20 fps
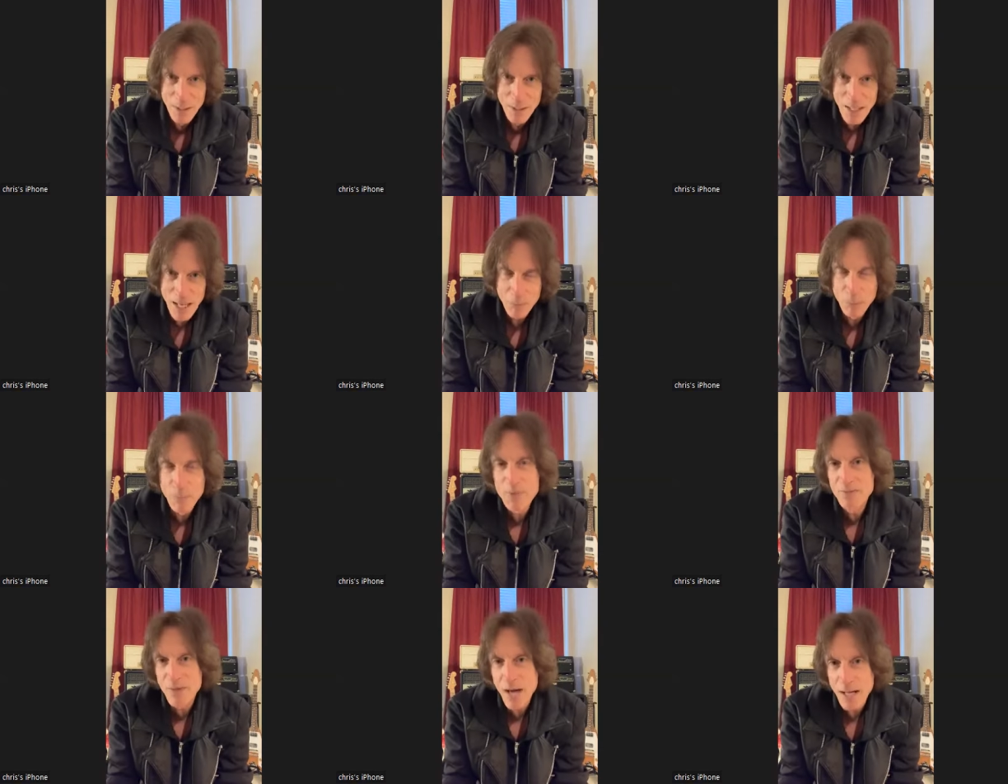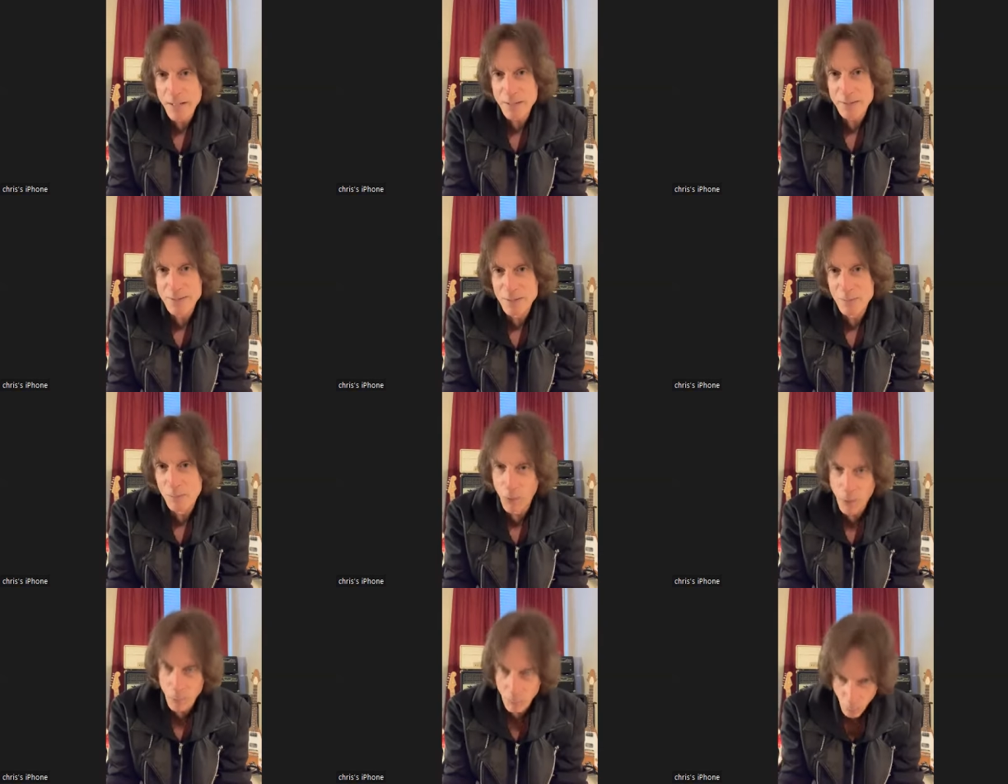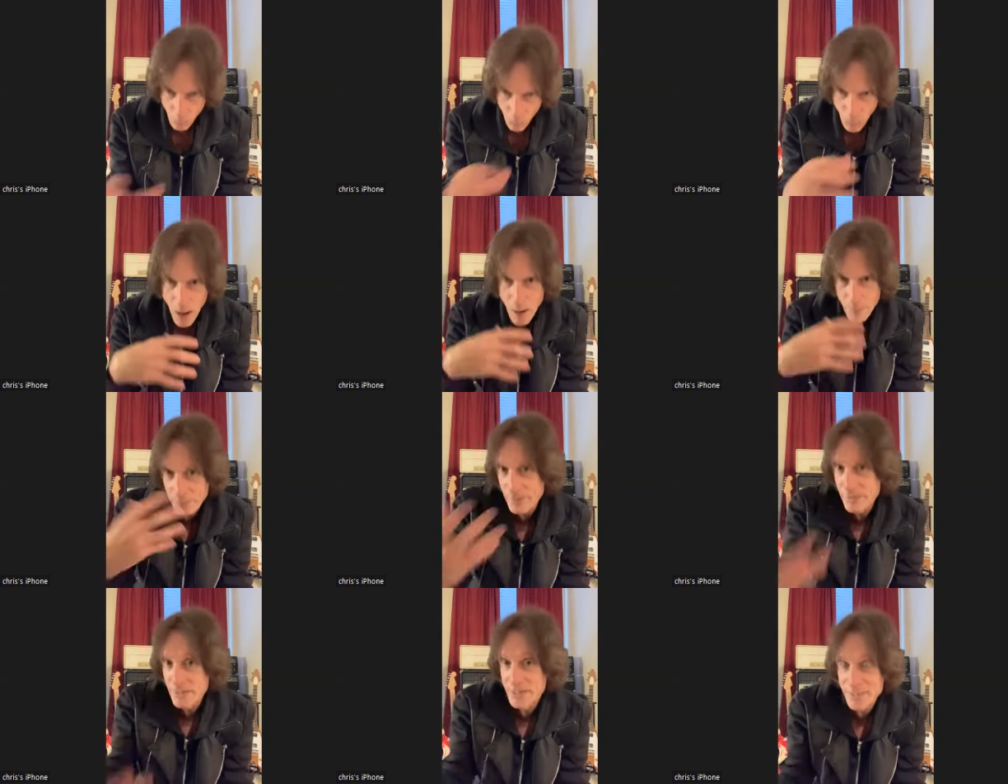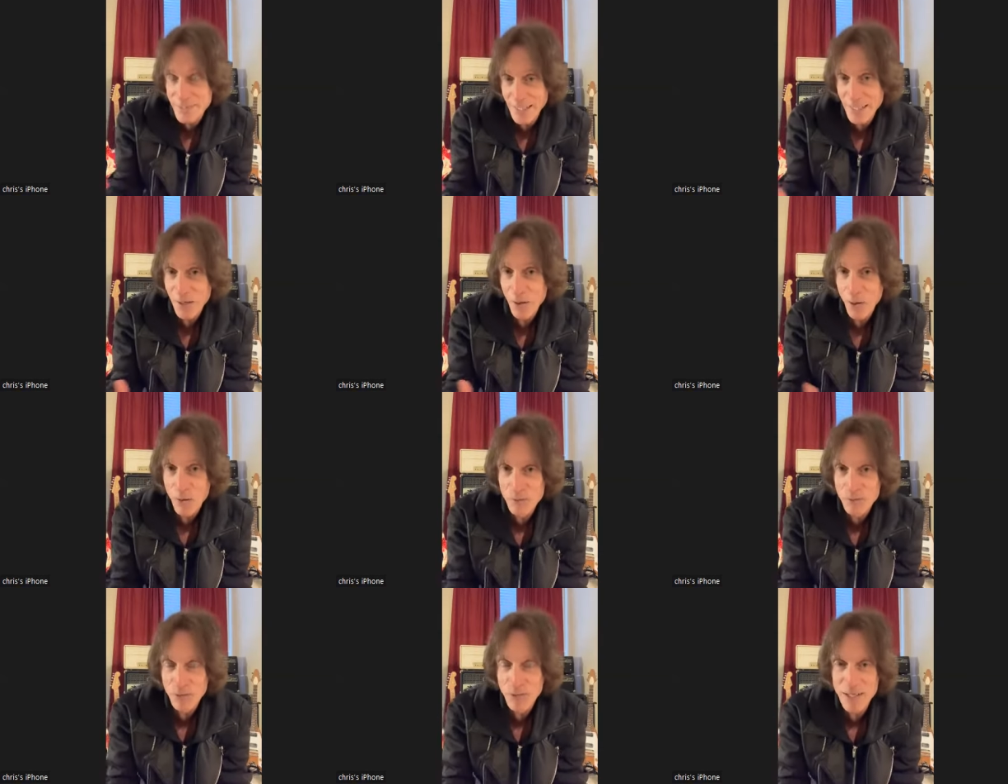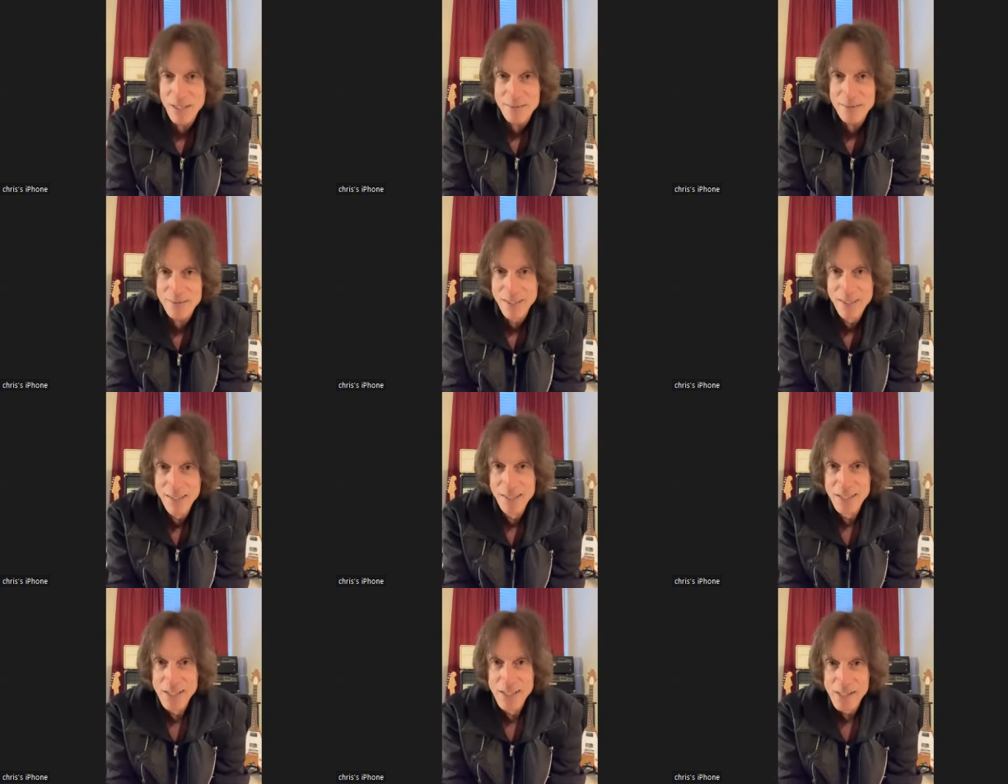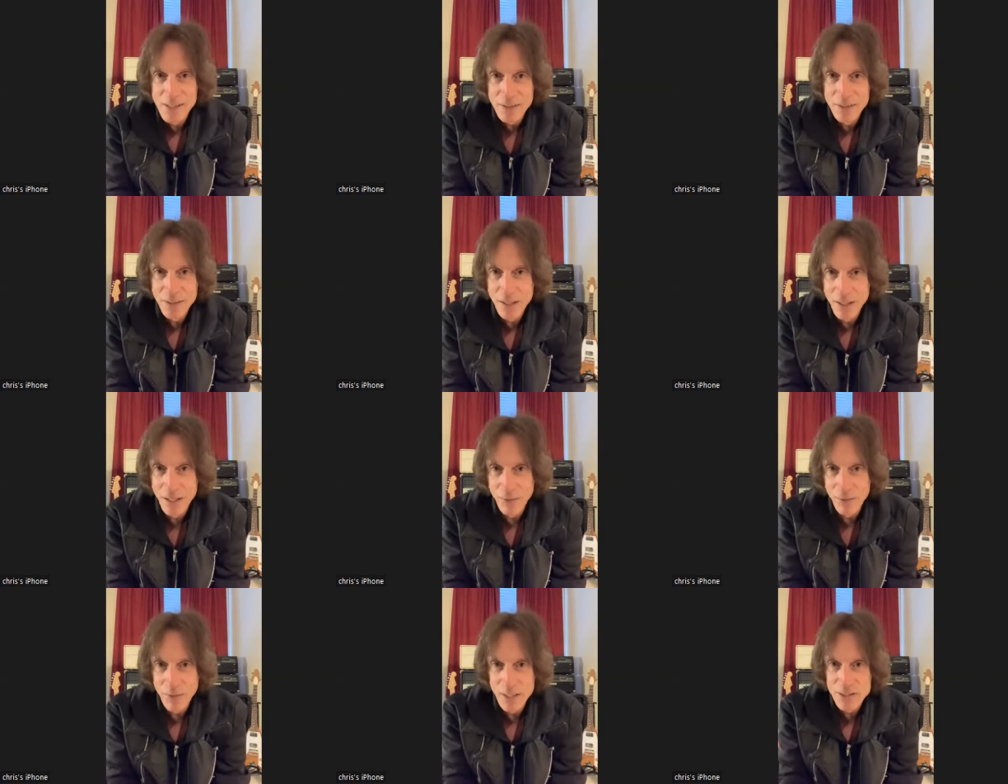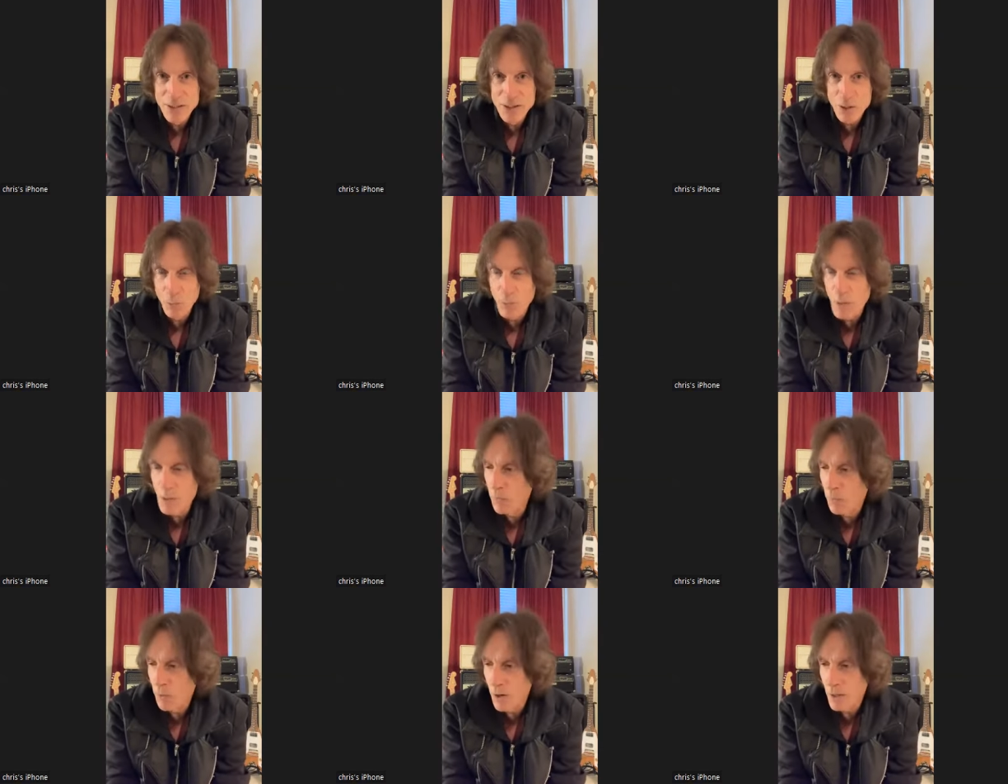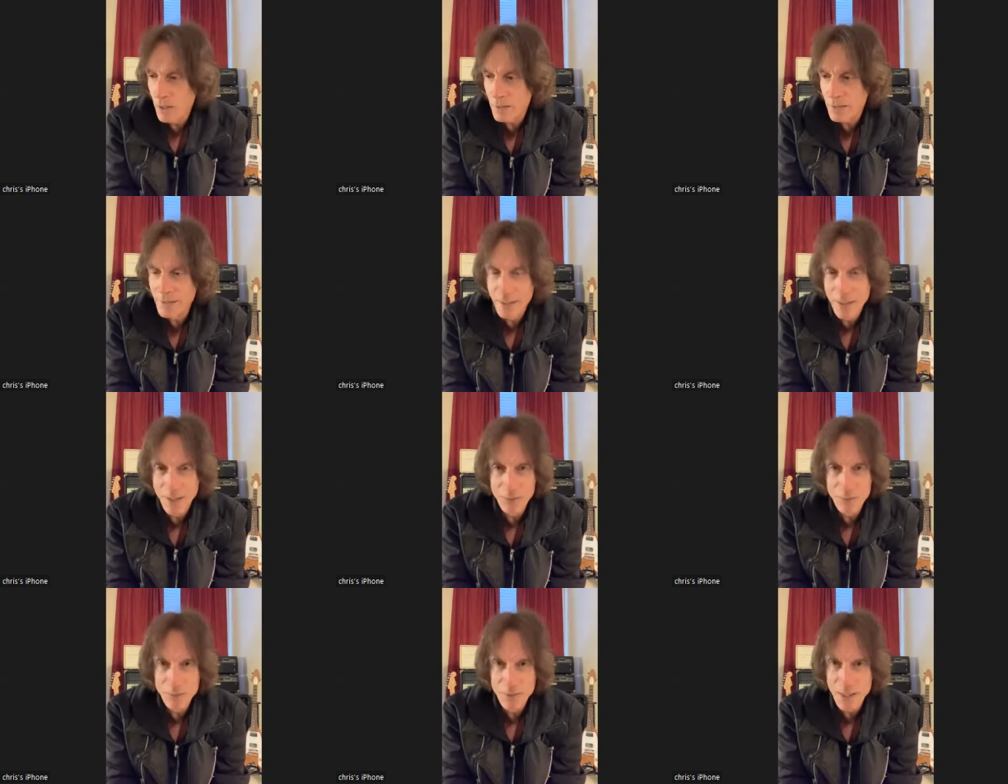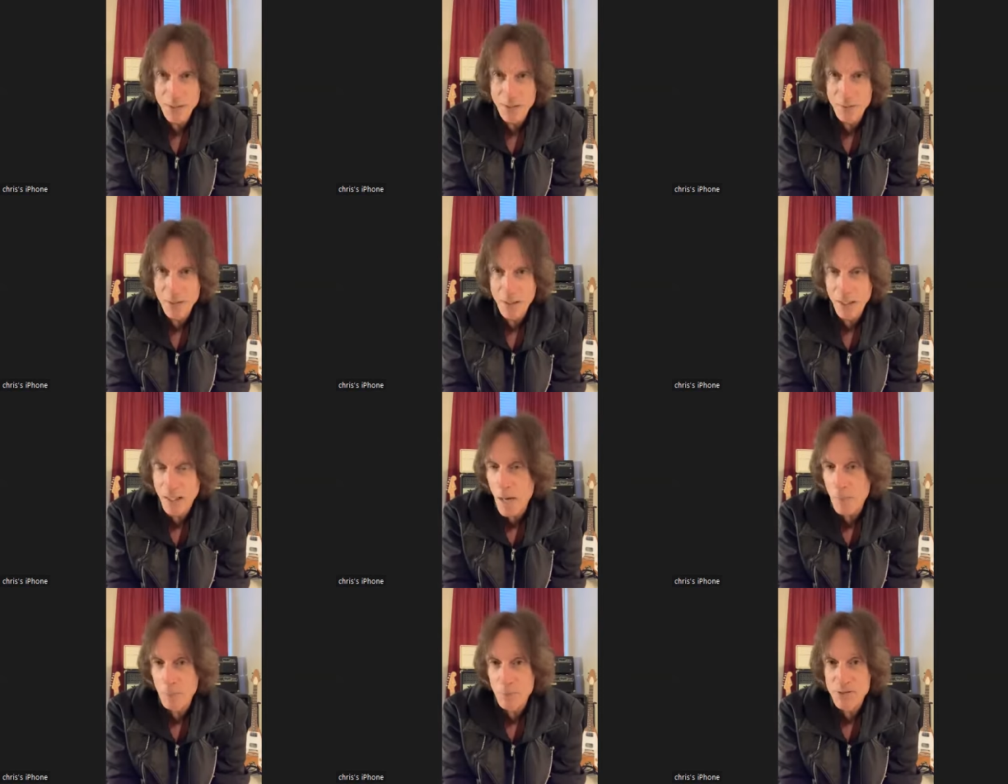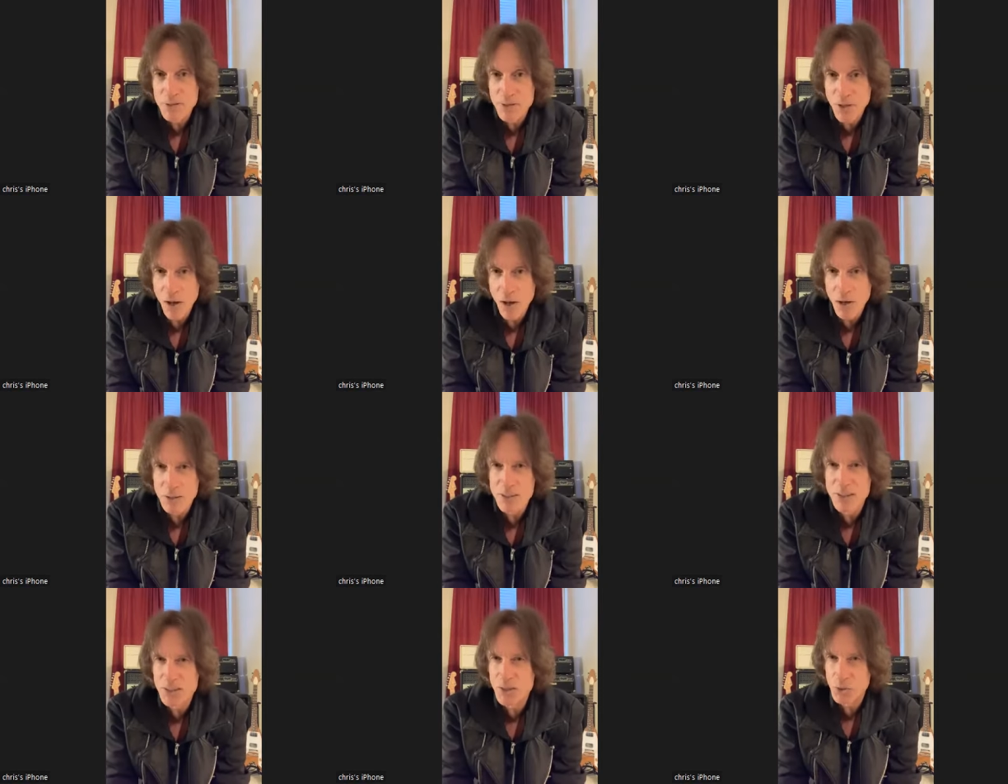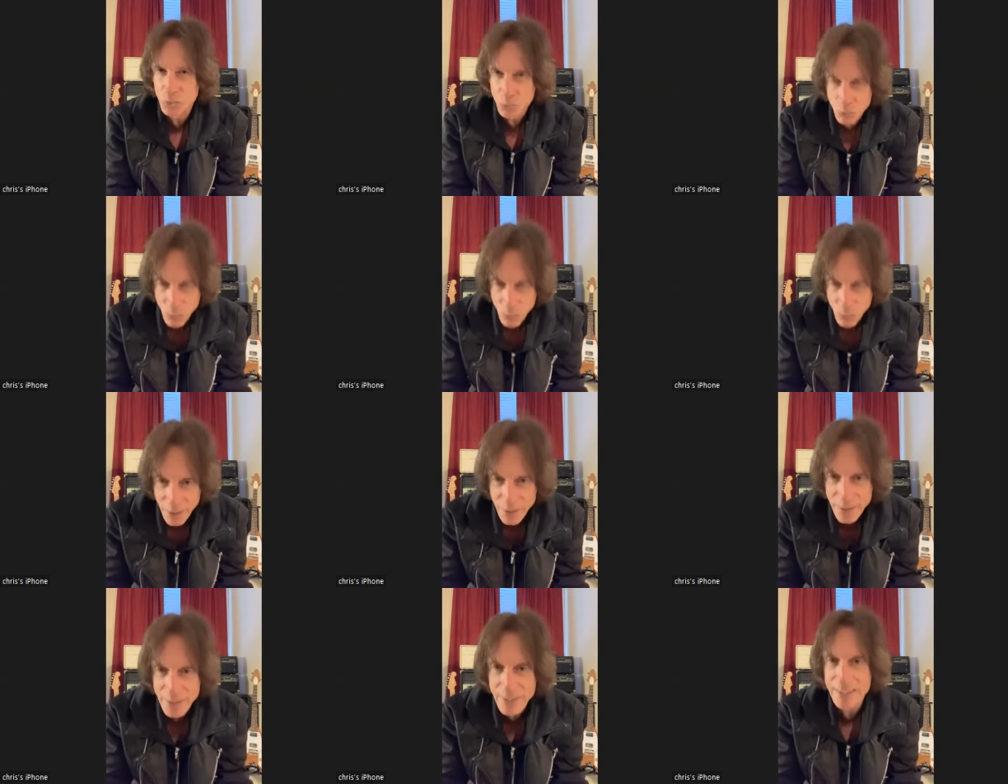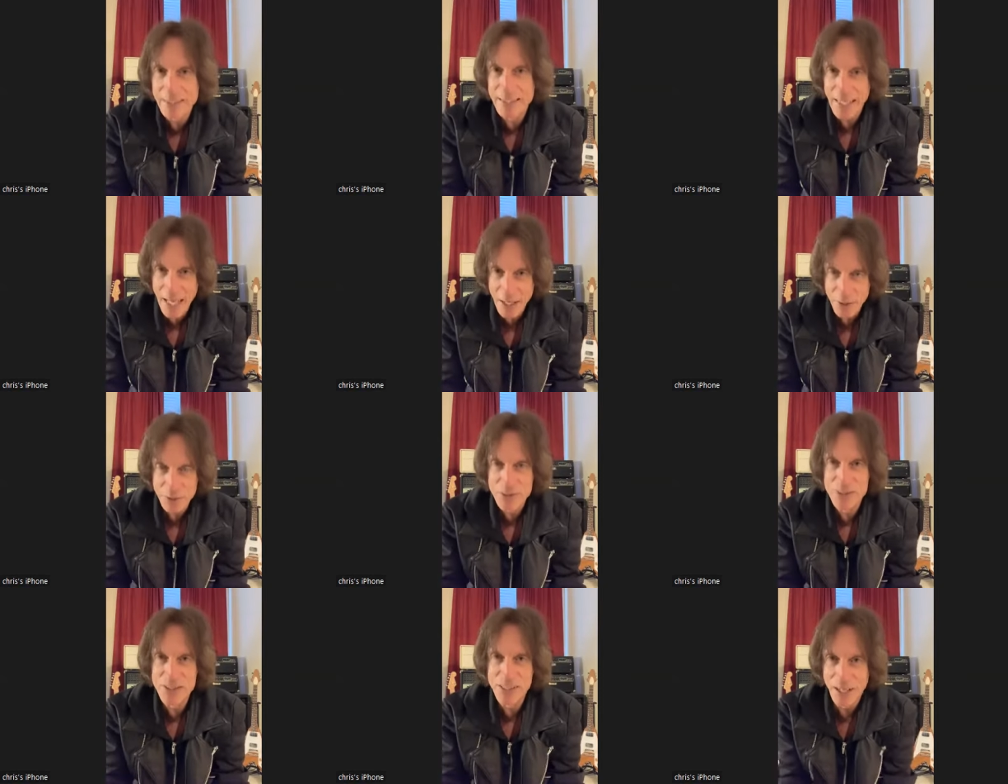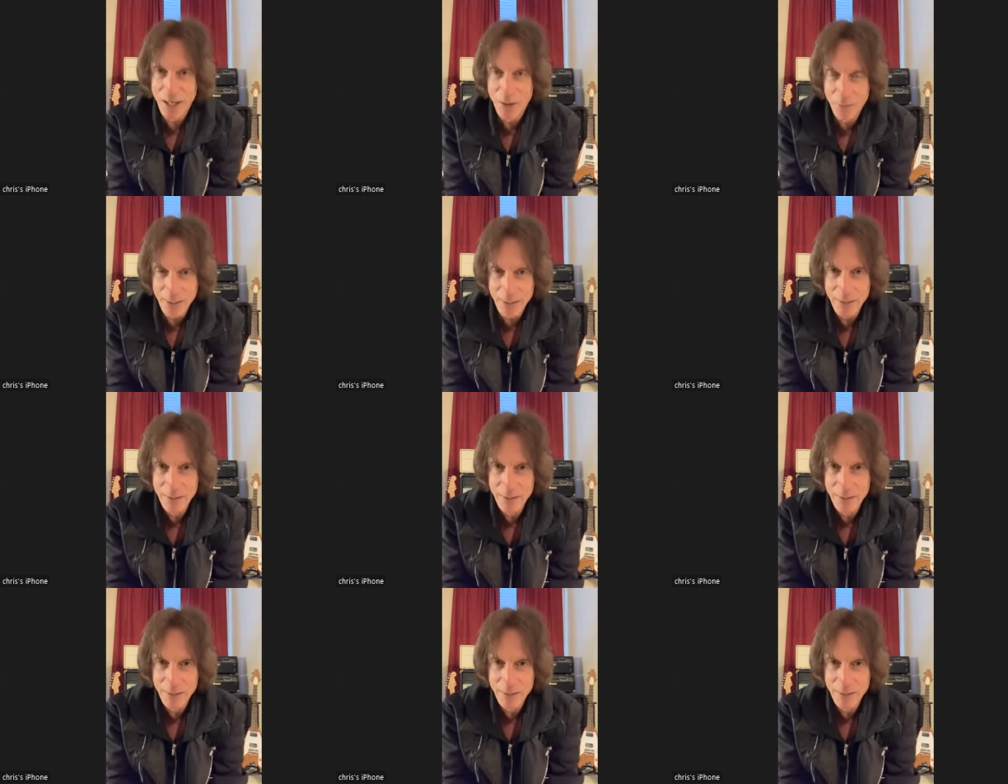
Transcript: And we've got it to the point where Rob can sing over us, you know? And so we work, you know, like a couple songs just to really get the energy going.